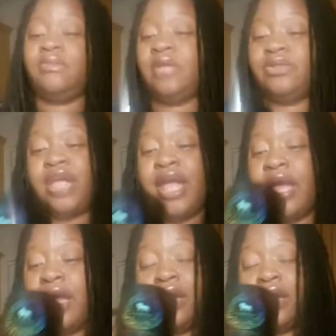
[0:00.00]

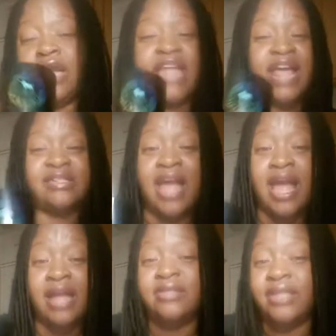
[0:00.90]
Child, that's
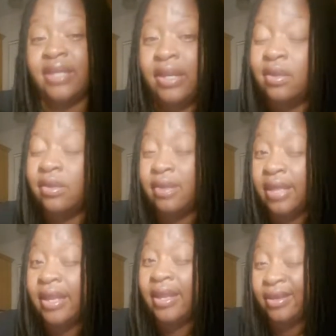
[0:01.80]
content.
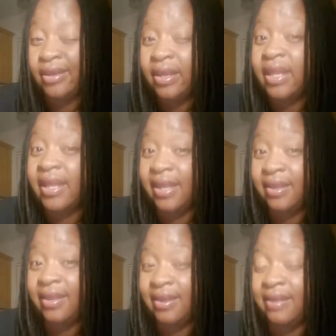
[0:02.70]
Hint,
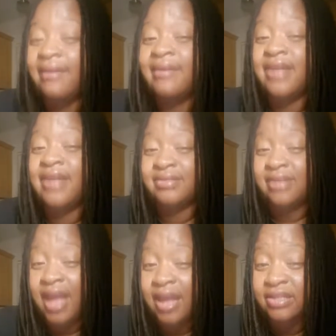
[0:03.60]
hint. That's
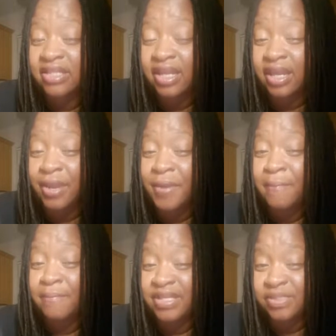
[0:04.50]
content,
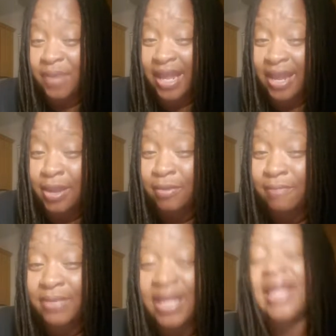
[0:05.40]
Miss
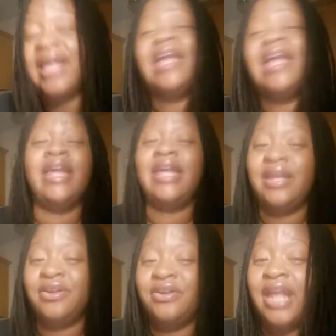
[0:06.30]
Pam and
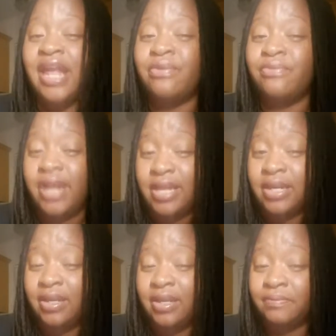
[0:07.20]
Internet
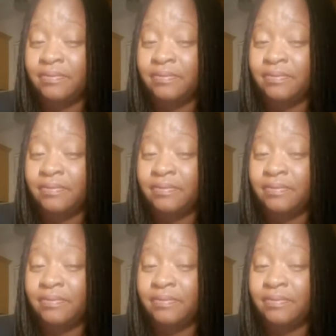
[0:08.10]
Granny.